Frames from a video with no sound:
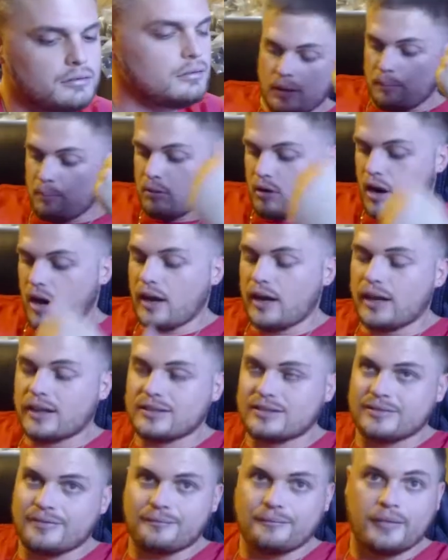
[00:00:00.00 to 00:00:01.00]
A
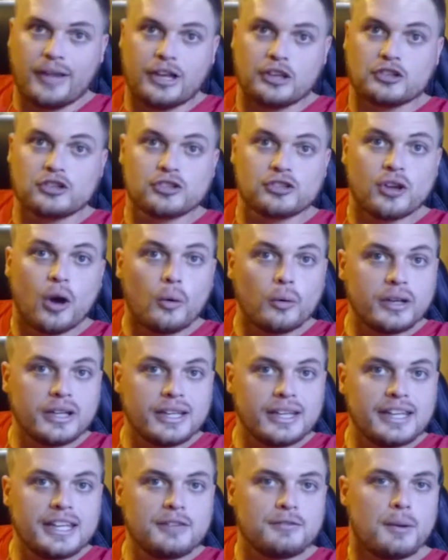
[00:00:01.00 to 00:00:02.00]
product like
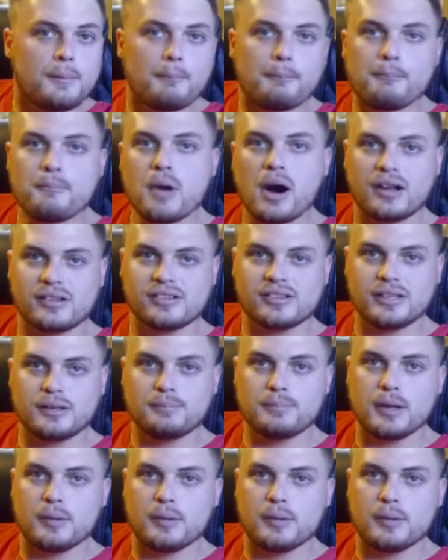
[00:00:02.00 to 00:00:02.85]
Sony, even busted,